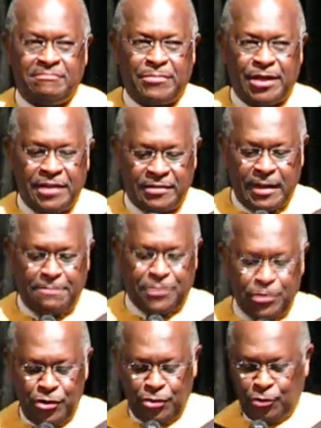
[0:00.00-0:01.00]
But it's up
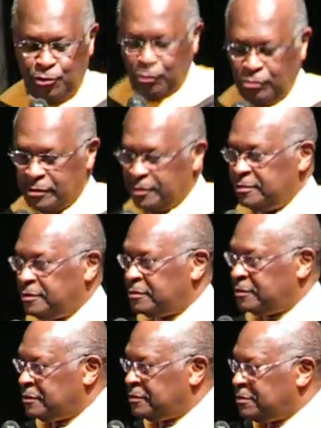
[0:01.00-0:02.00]
to you
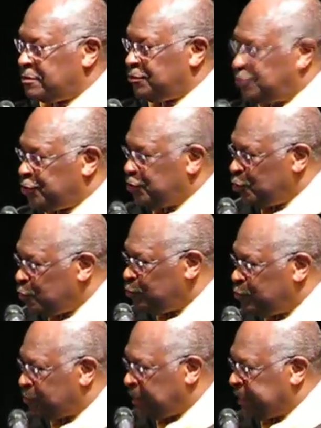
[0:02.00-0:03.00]
to
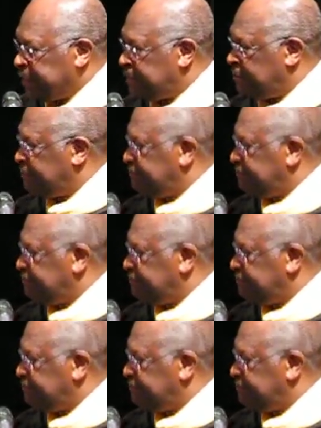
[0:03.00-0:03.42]
use it.